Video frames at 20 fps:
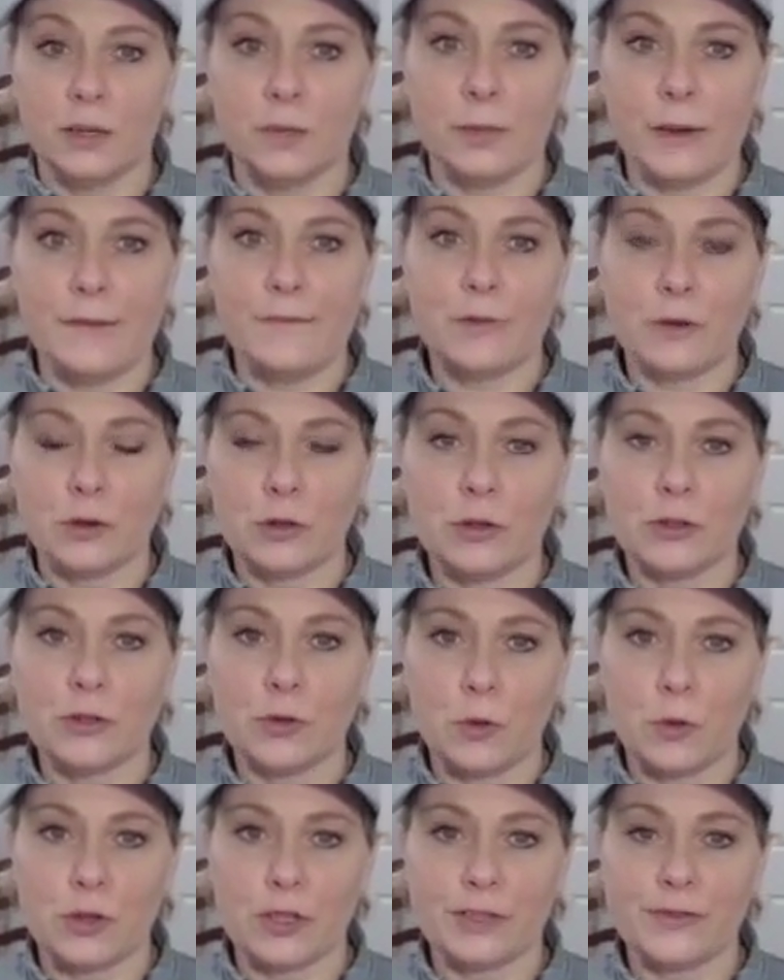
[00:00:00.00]
referral
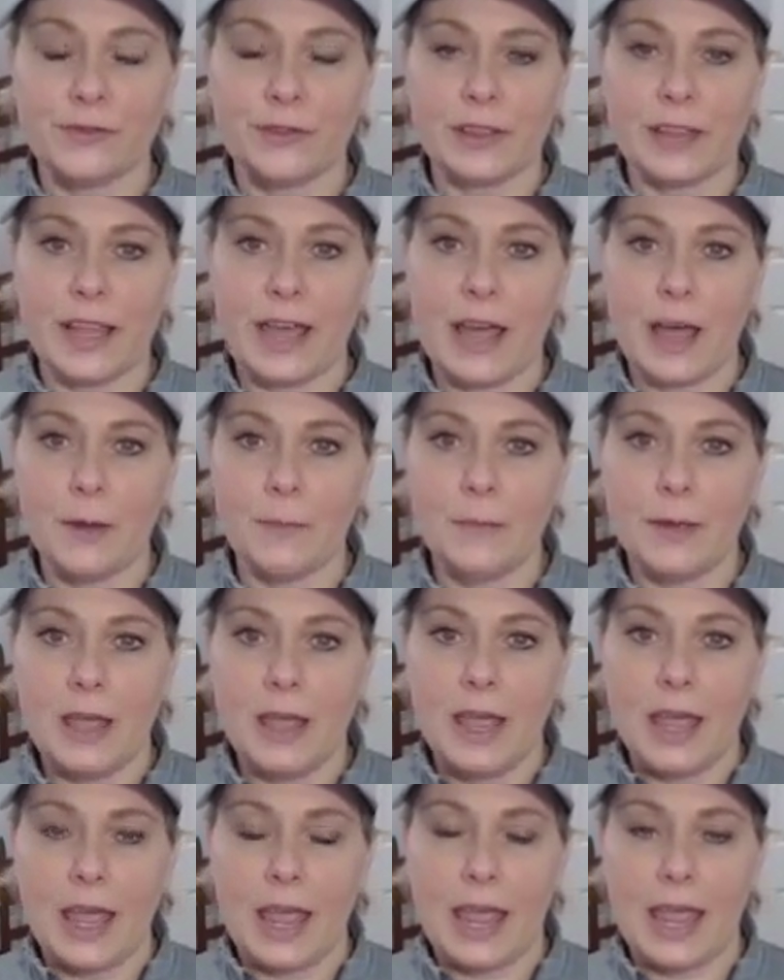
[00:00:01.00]
source for them,
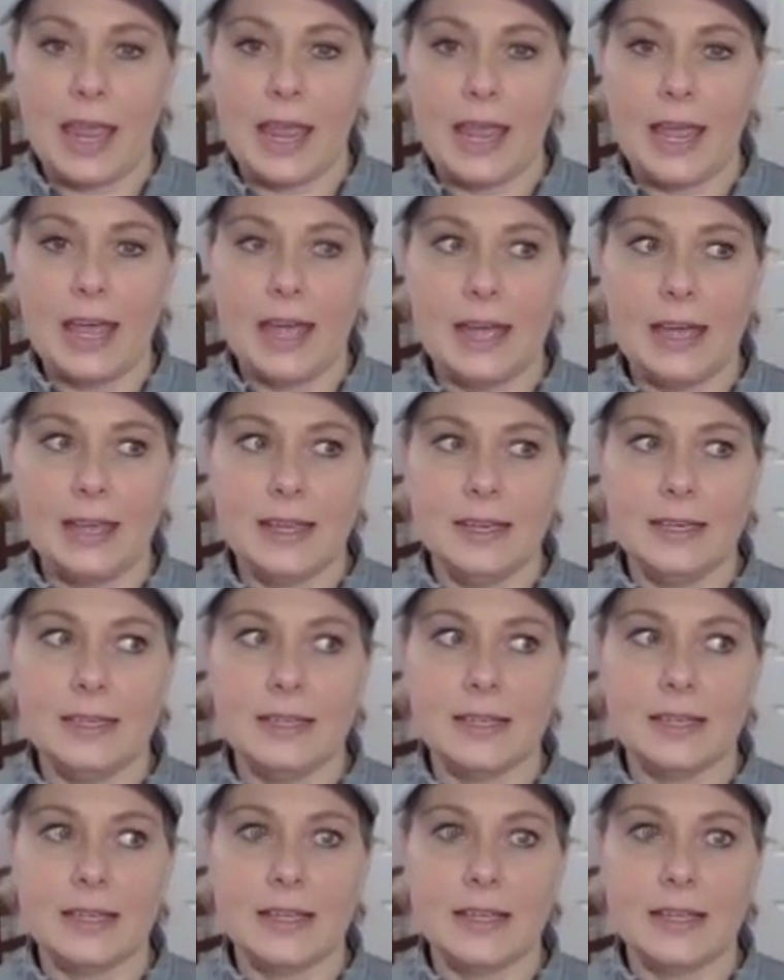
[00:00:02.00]
and